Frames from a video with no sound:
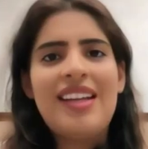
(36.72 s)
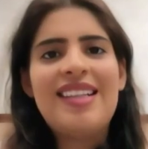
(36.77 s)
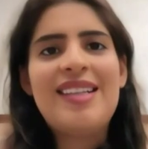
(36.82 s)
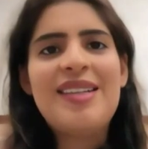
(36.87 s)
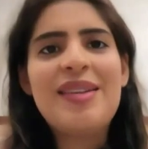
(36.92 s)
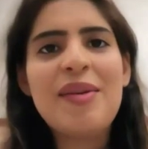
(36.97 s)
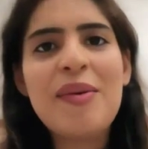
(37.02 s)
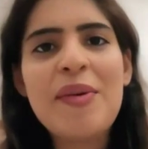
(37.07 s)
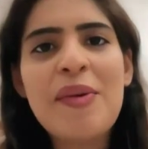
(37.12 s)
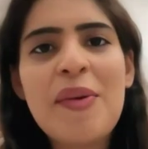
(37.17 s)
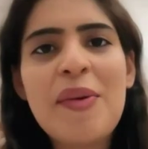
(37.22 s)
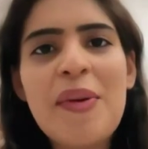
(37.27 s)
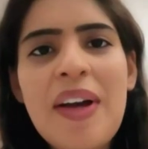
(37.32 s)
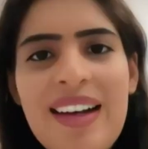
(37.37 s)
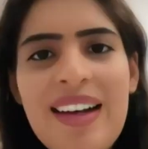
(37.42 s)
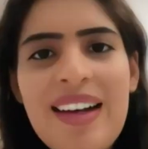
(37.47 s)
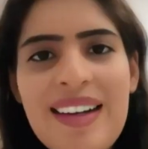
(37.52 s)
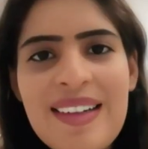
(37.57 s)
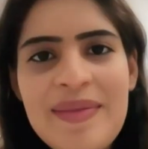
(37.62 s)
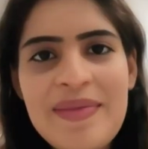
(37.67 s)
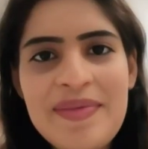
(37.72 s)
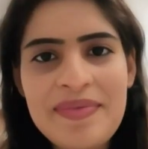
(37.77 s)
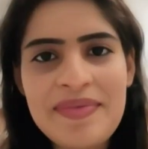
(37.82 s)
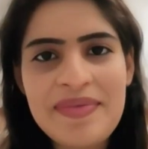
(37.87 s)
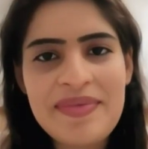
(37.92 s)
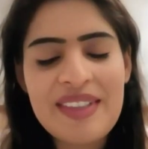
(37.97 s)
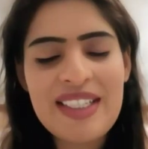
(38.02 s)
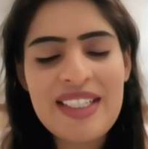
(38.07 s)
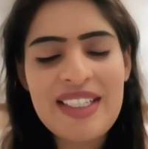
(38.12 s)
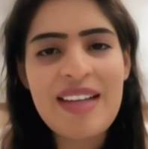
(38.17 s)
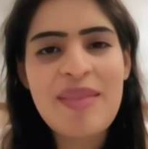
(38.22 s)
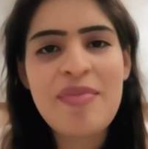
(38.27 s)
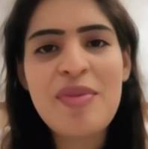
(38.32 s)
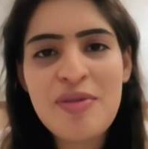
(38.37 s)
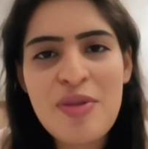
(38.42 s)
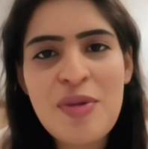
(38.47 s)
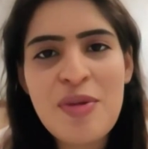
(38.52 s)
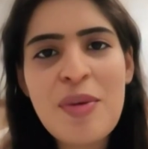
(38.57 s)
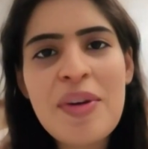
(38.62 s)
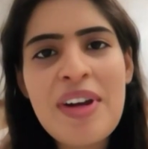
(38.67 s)
so
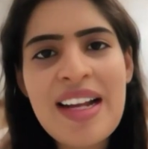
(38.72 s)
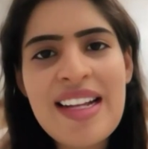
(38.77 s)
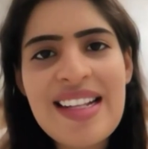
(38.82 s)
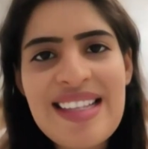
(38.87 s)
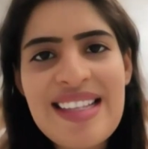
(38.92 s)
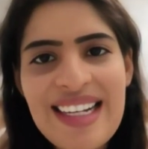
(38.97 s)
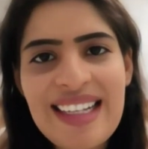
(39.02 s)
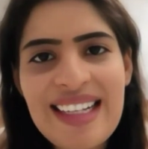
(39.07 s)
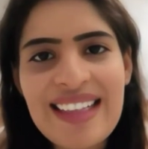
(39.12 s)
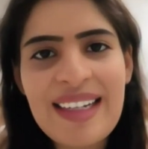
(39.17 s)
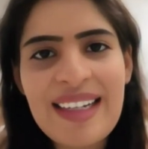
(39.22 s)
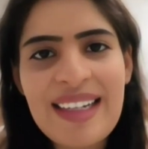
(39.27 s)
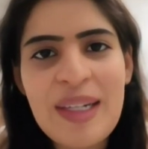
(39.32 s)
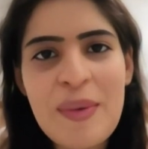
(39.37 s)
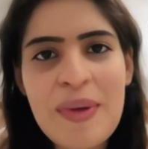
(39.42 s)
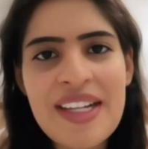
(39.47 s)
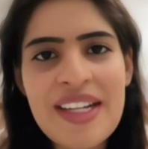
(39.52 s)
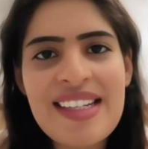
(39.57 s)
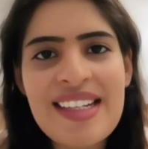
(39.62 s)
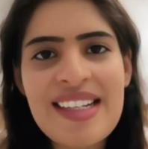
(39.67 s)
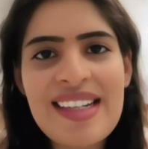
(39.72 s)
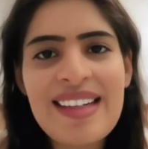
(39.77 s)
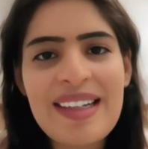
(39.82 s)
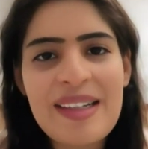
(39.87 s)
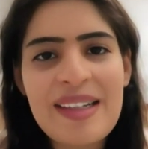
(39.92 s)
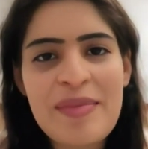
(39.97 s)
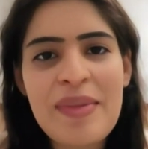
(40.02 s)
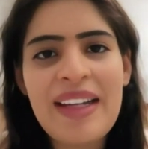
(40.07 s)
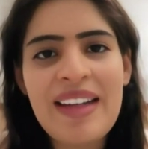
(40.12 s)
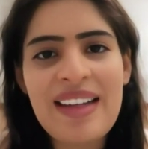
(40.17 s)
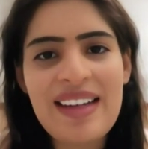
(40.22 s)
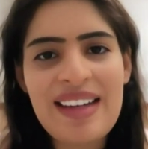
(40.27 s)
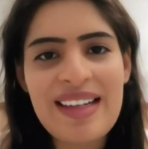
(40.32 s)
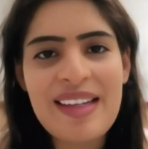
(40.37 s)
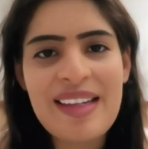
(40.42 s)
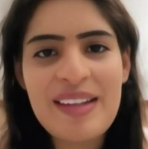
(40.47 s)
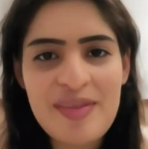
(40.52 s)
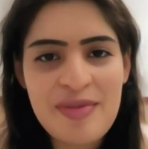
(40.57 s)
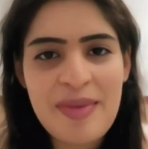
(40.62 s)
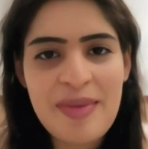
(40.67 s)
before answering that question, let me
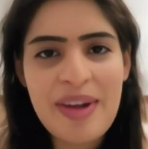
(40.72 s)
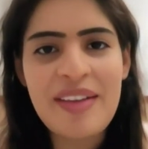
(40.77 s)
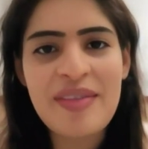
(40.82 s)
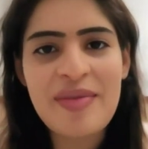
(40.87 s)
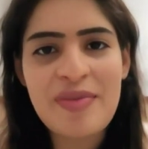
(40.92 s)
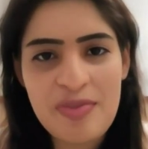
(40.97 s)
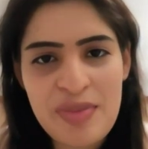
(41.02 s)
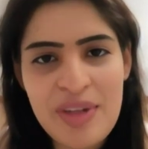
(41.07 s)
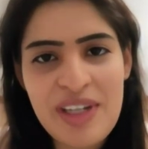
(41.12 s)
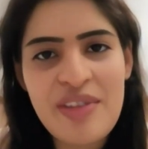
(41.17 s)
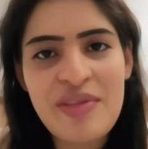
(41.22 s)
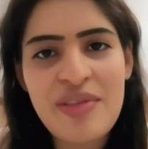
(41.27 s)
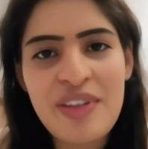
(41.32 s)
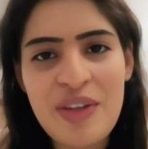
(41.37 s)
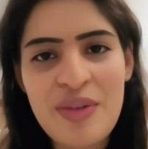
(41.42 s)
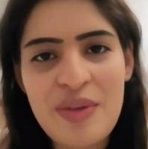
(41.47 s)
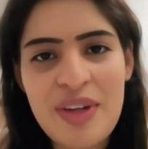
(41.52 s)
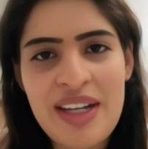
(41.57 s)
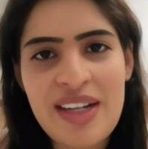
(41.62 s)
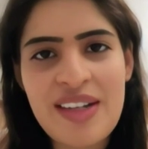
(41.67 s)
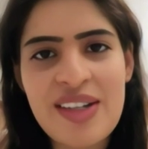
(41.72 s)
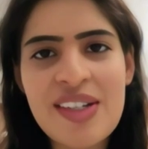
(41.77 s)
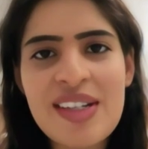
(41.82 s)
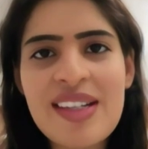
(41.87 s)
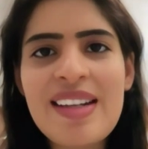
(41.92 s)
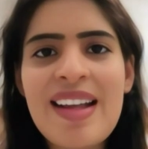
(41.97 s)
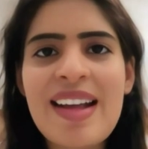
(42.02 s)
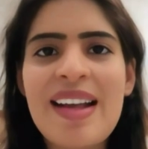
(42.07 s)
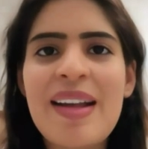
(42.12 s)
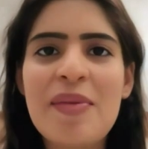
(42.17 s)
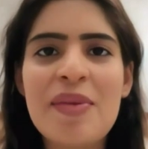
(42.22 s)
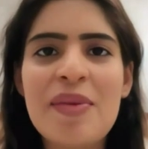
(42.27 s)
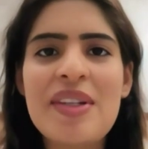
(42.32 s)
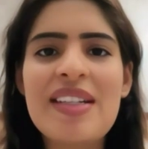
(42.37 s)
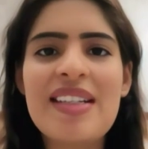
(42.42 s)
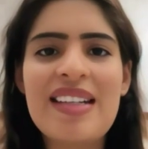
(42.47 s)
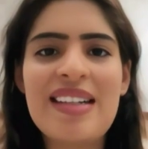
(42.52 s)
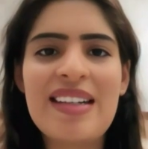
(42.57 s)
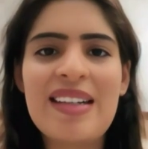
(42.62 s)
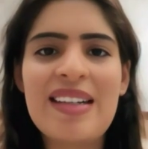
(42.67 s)
give my brief introduction. I
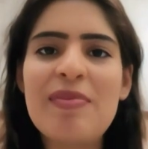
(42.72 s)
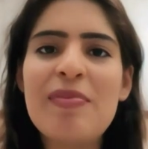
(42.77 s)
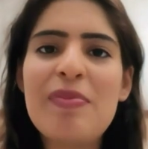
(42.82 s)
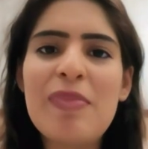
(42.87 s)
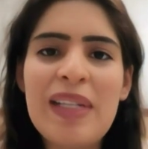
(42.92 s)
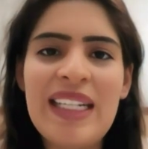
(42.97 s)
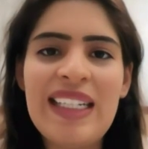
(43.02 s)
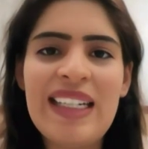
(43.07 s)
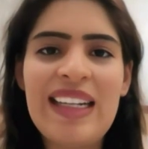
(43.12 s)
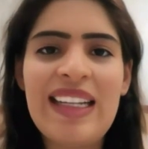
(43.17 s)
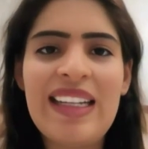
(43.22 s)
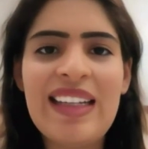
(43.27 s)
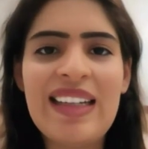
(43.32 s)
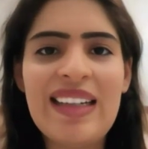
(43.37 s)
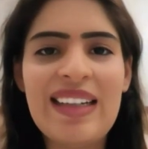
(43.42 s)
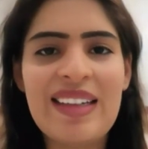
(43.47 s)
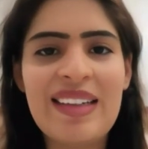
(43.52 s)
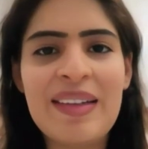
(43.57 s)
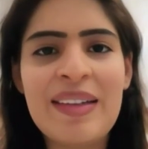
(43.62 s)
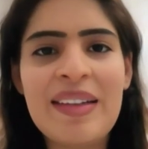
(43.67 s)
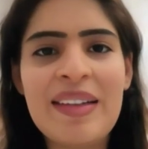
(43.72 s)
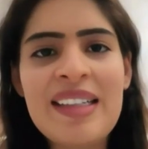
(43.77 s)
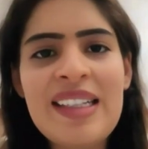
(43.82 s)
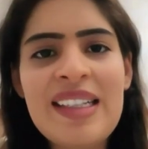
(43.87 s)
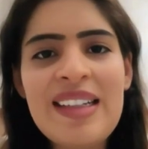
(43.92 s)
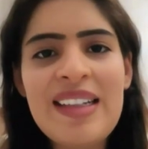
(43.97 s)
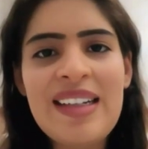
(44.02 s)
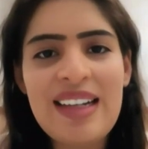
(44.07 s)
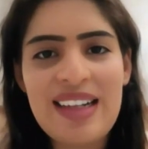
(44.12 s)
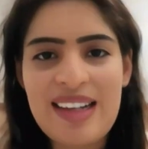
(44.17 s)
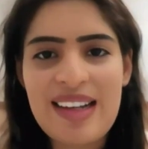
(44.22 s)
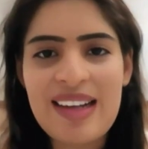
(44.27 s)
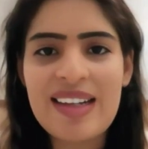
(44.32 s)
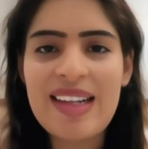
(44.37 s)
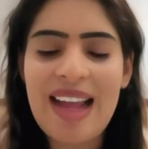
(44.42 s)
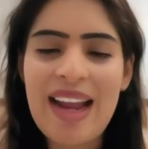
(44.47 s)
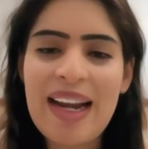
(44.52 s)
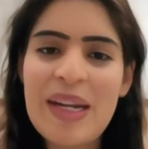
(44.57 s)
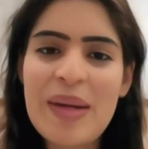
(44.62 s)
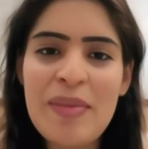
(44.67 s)
was completely an
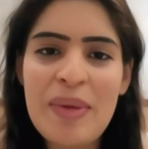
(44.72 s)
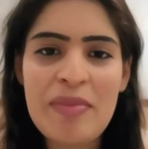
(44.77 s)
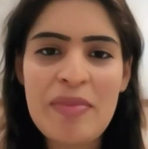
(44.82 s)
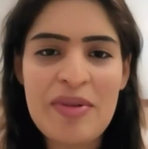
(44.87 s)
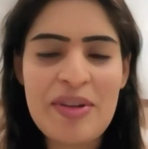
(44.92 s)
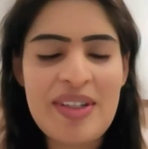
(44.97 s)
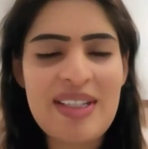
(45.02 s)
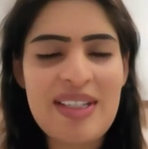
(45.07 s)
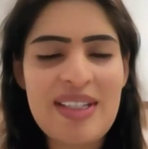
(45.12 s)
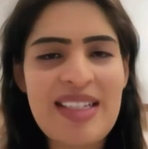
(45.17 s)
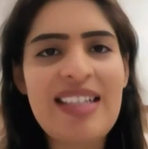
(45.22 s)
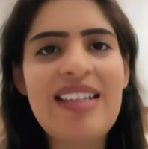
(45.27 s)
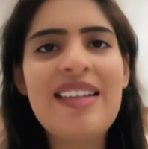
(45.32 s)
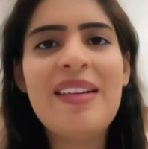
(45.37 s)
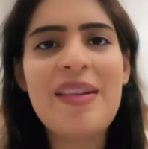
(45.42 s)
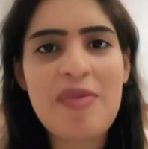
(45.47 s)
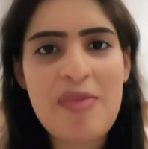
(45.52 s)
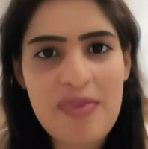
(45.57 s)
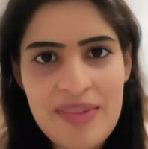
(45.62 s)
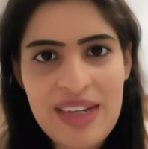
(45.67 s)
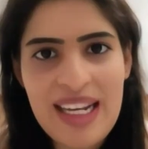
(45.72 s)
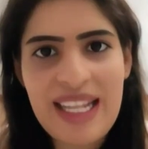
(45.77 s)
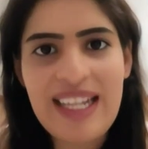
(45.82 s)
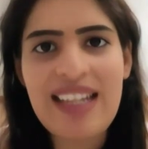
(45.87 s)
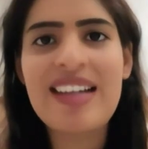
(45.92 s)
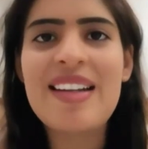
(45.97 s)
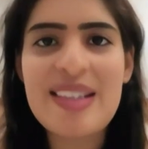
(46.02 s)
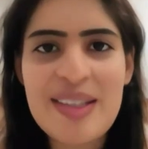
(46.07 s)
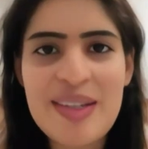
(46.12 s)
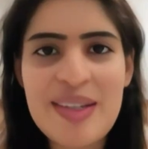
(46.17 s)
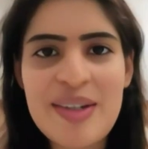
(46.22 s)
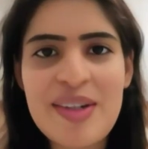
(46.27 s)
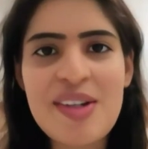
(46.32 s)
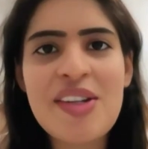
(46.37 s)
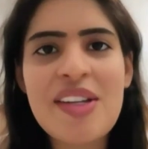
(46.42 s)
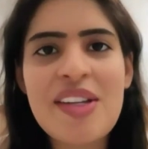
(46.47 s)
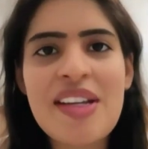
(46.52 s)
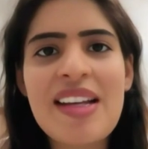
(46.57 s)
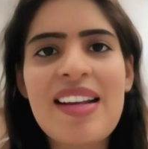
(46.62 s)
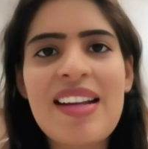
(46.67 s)
academic person, like a
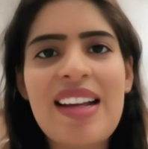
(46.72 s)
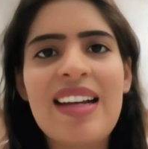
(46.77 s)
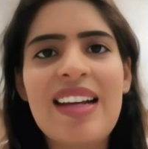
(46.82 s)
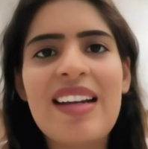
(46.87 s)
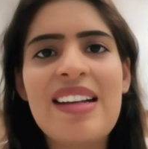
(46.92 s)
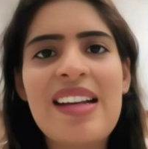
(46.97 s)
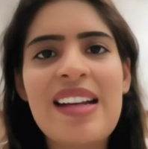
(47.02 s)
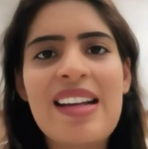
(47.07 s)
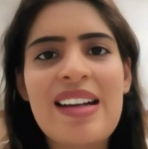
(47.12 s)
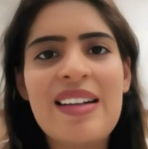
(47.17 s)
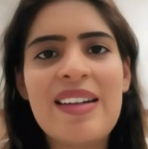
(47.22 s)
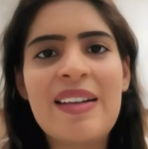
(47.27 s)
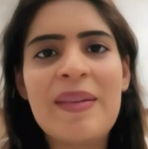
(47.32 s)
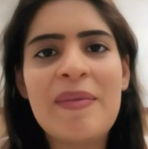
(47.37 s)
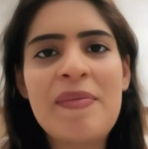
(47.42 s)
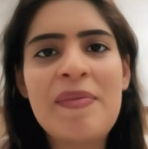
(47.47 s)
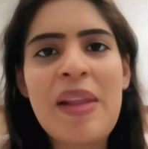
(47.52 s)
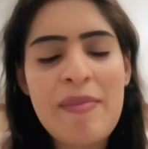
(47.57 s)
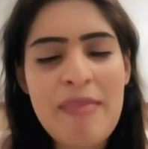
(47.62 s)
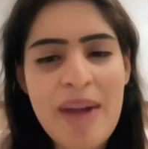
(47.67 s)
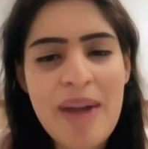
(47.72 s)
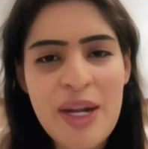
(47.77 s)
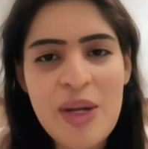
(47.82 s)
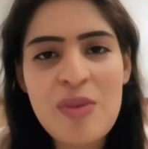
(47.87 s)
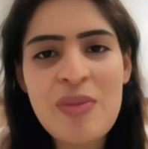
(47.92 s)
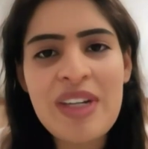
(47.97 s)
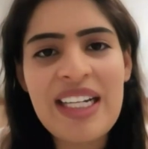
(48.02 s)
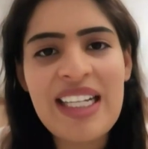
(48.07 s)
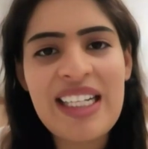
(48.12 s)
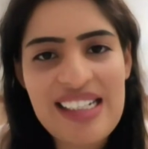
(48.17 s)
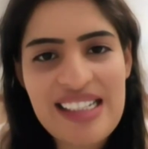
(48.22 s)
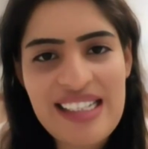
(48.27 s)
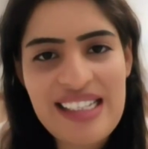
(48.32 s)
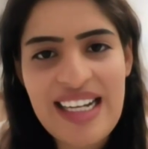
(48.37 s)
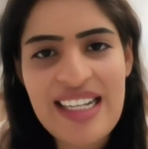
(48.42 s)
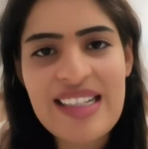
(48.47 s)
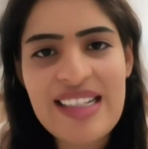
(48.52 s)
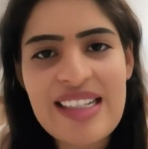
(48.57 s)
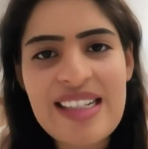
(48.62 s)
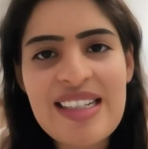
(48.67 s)
researcher in biomedical
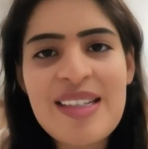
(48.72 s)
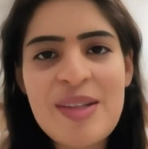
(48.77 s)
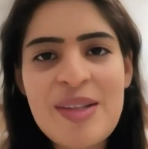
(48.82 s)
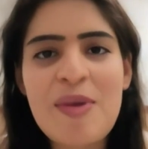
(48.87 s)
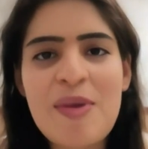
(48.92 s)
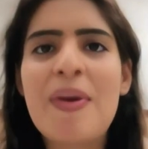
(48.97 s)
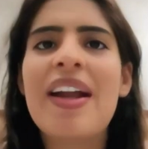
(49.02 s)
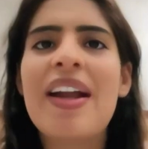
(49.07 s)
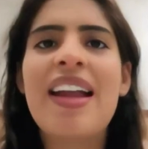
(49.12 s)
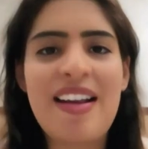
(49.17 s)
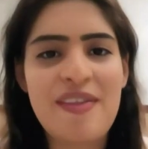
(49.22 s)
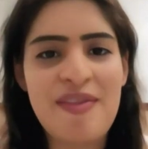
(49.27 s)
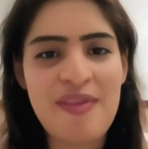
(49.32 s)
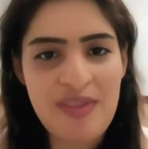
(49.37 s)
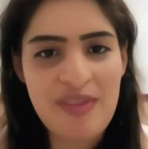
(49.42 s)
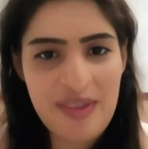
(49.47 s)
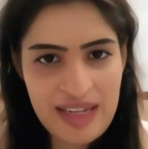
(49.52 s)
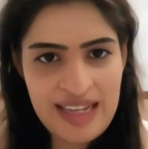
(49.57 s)
sciences. So I have